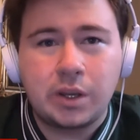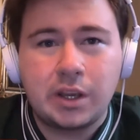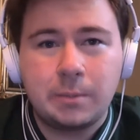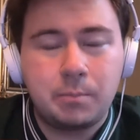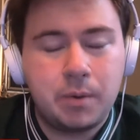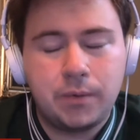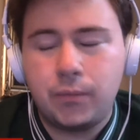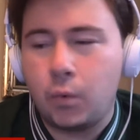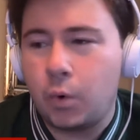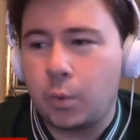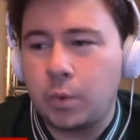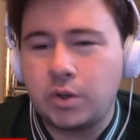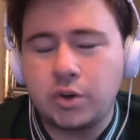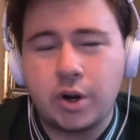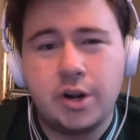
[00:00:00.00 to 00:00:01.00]
before
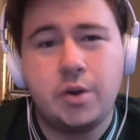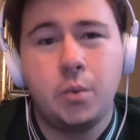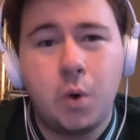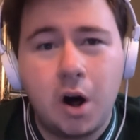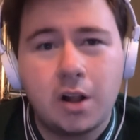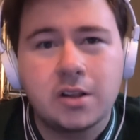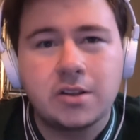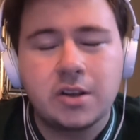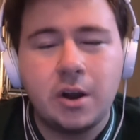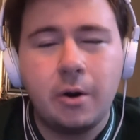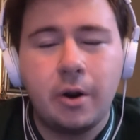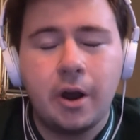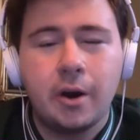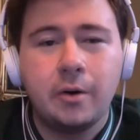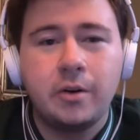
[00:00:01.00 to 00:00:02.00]
we traded Juan
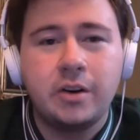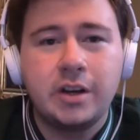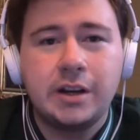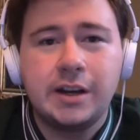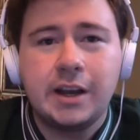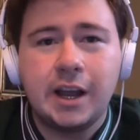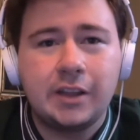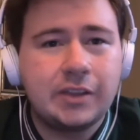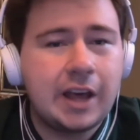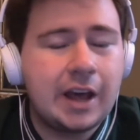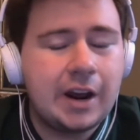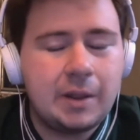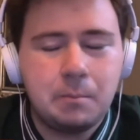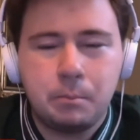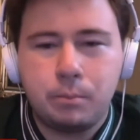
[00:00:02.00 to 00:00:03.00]
Soto, and that
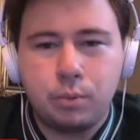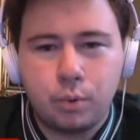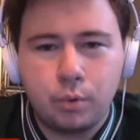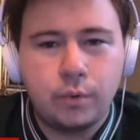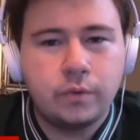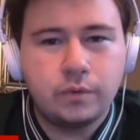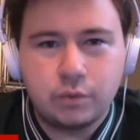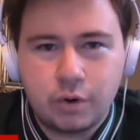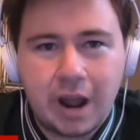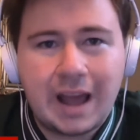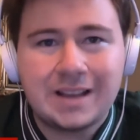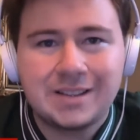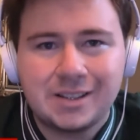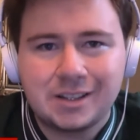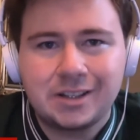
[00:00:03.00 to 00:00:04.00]
improved
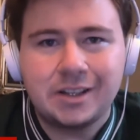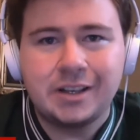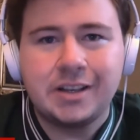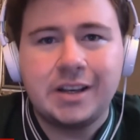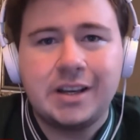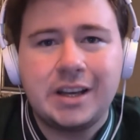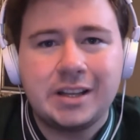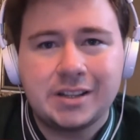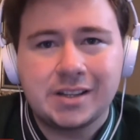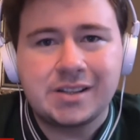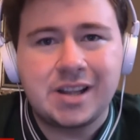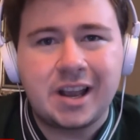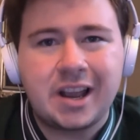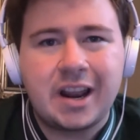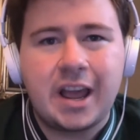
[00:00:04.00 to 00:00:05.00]
drastically in the
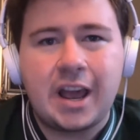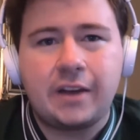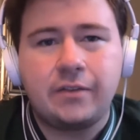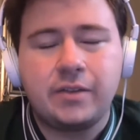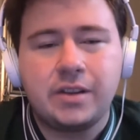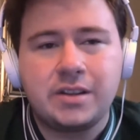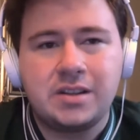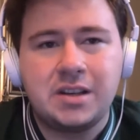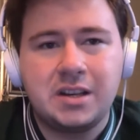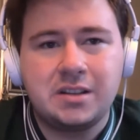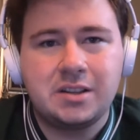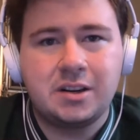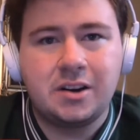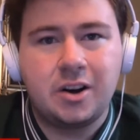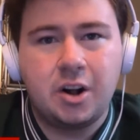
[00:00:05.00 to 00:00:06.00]
second half of the
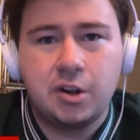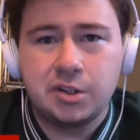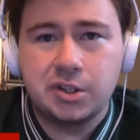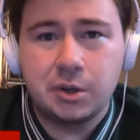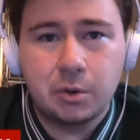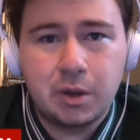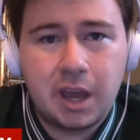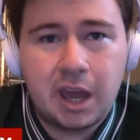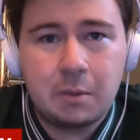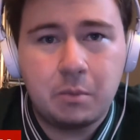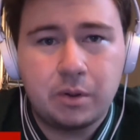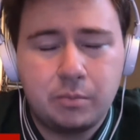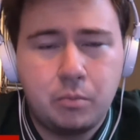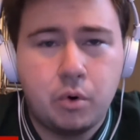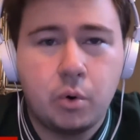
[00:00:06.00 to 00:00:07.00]
season and also came
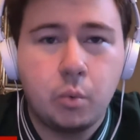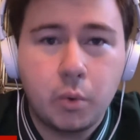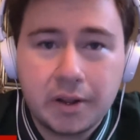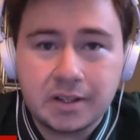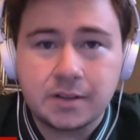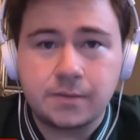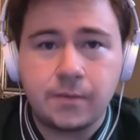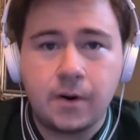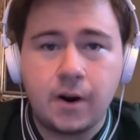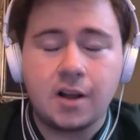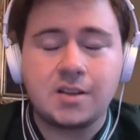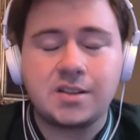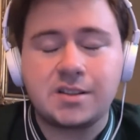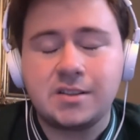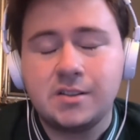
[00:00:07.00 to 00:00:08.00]
with more wins for
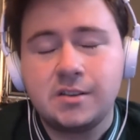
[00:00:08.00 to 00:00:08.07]
us.